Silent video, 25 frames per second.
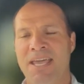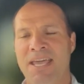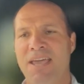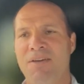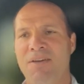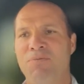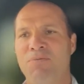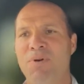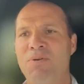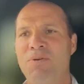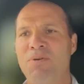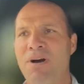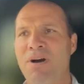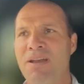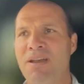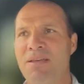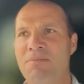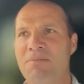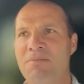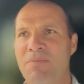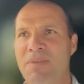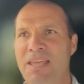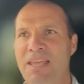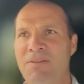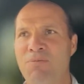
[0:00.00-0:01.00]
If
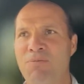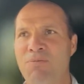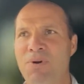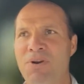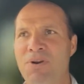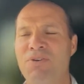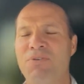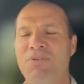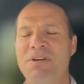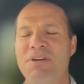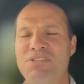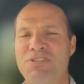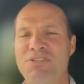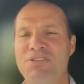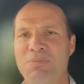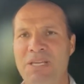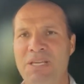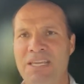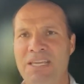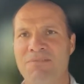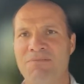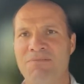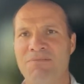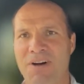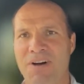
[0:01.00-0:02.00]
we're going to be
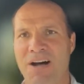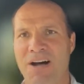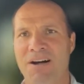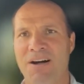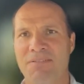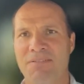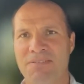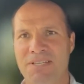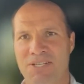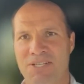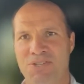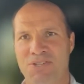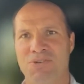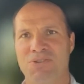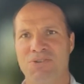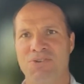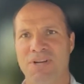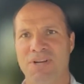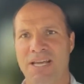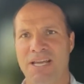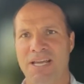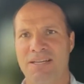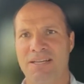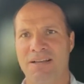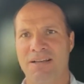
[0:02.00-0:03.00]
involved in
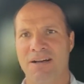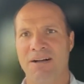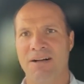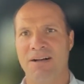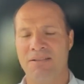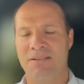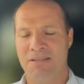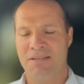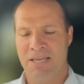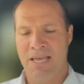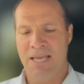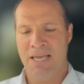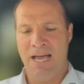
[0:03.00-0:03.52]
Ukraine at all,